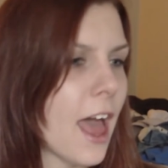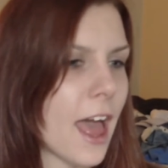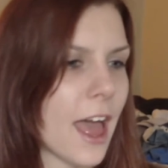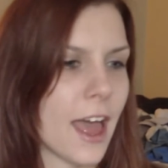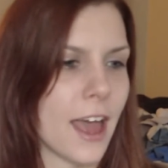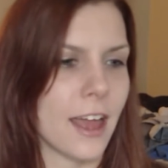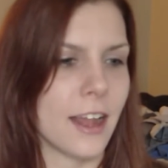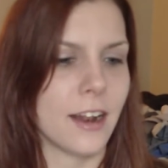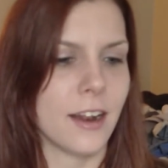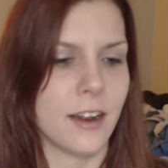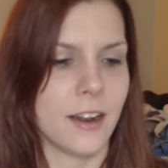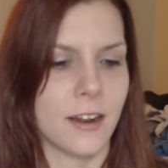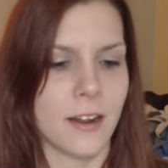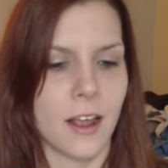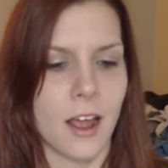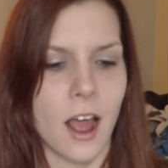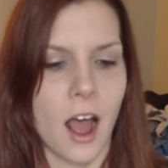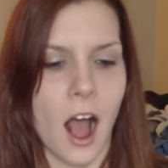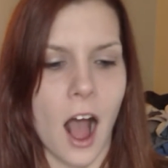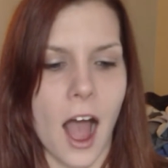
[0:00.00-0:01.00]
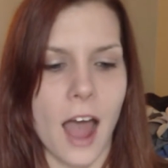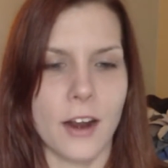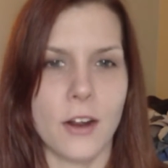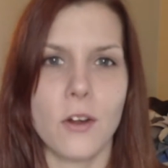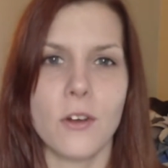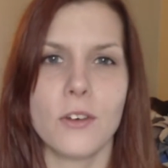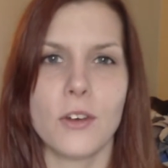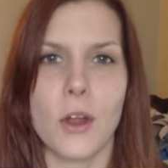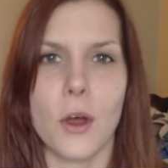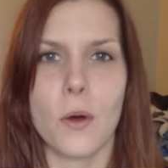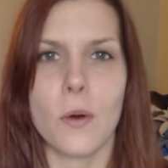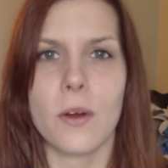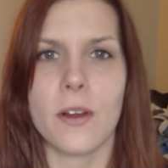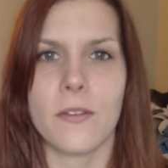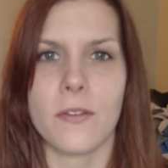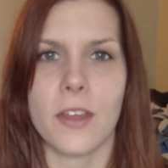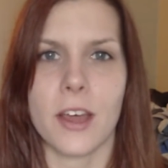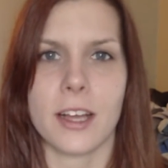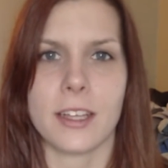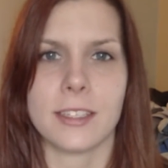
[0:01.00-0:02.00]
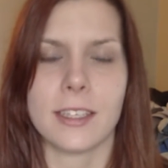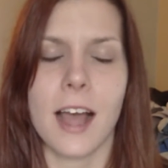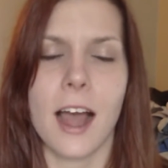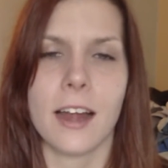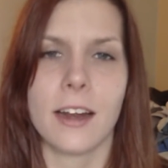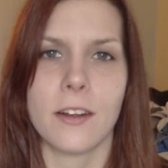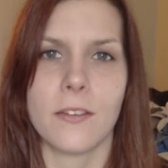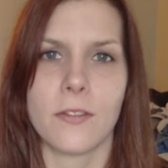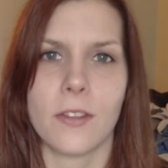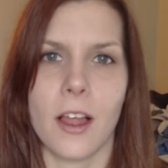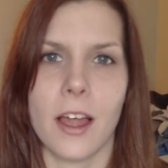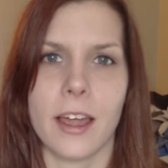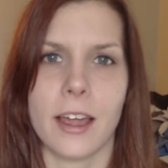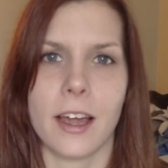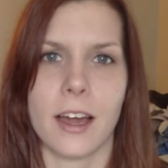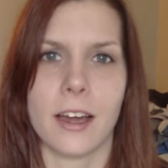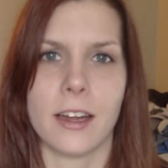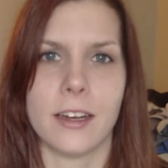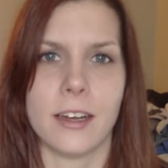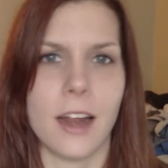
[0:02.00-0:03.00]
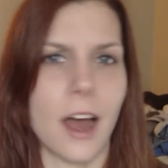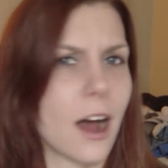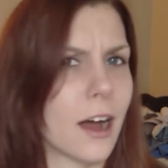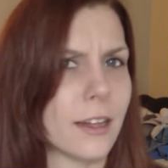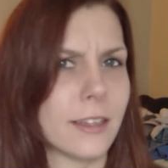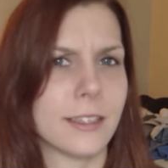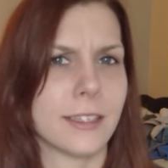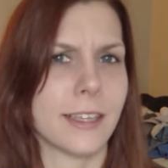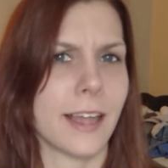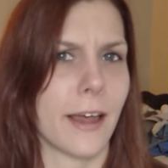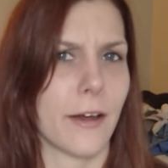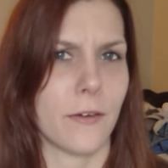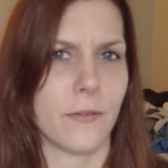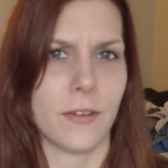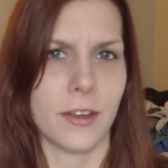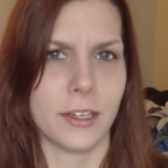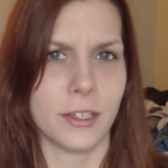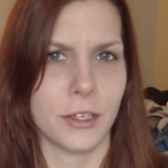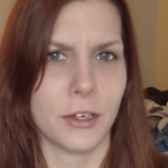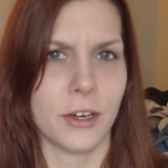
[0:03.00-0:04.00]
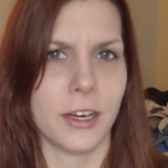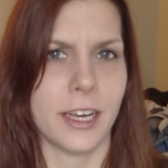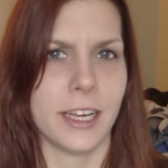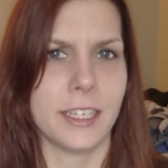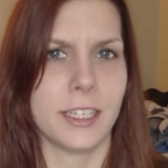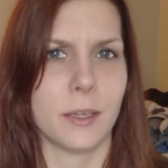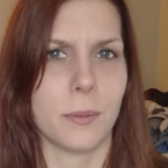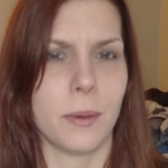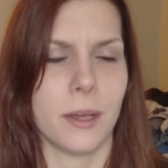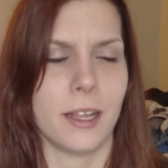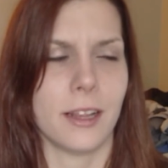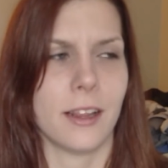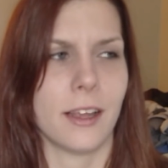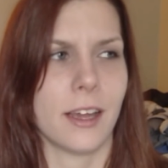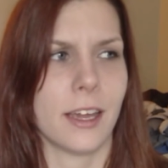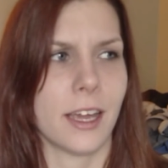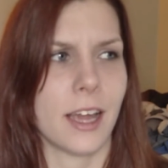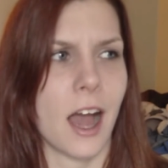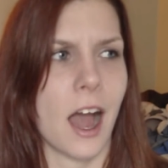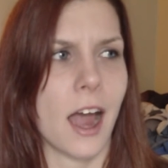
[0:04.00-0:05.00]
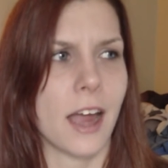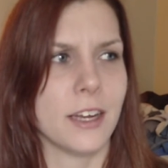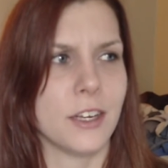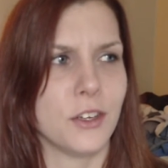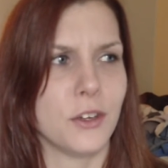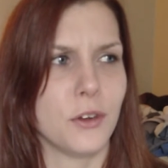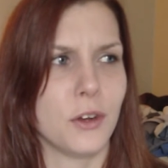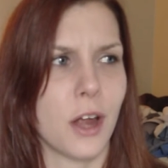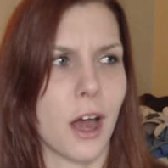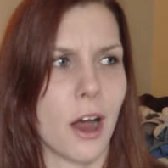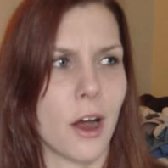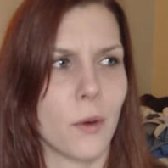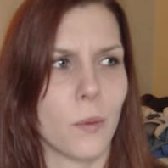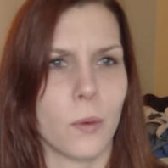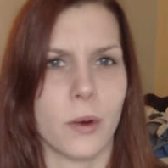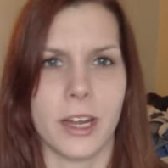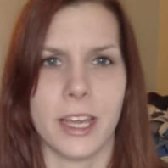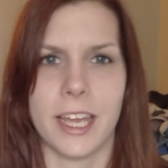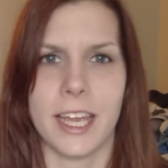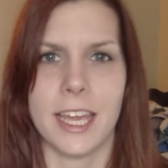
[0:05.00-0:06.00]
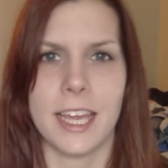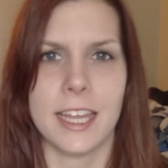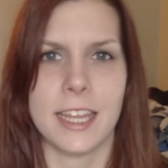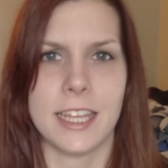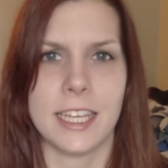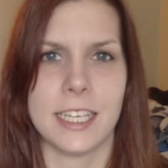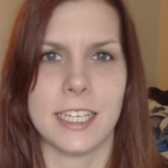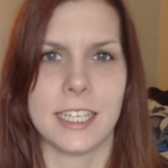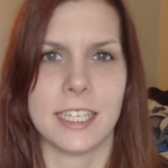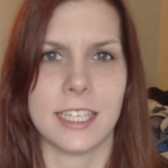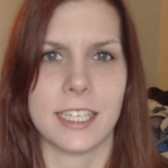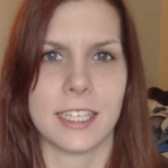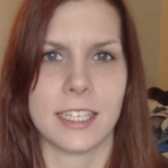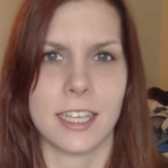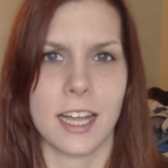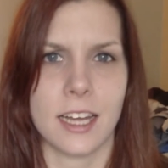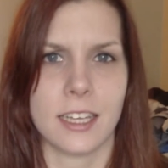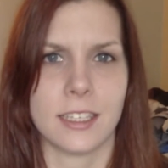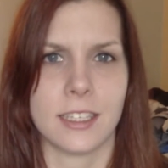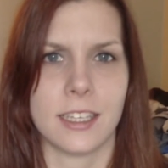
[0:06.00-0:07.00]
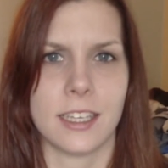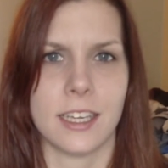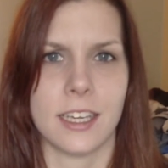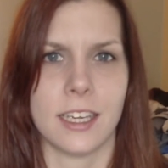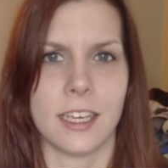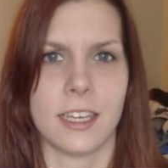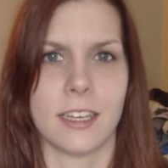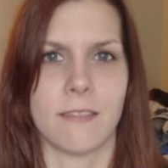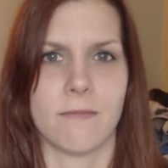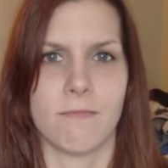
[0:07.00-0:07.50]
And I don't know if that's kind of like a non-scale victory to be like, I do not want to eat these disgusting,